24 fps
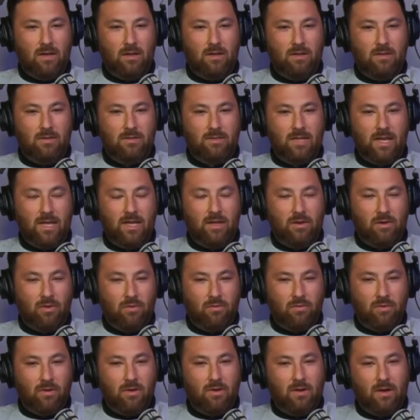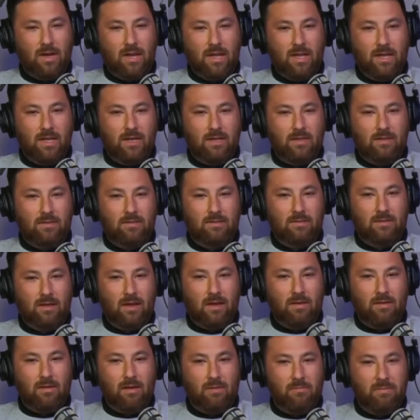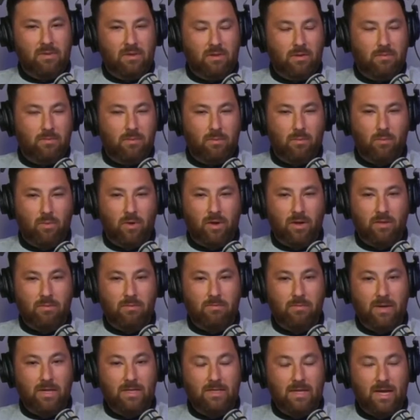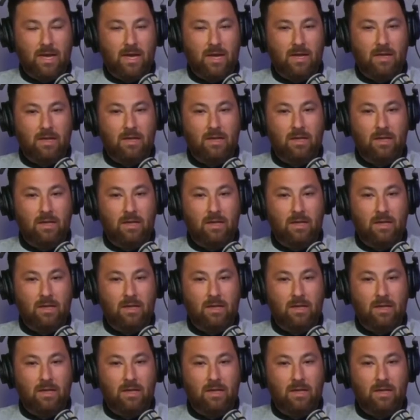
taken over, and I've been working with my dad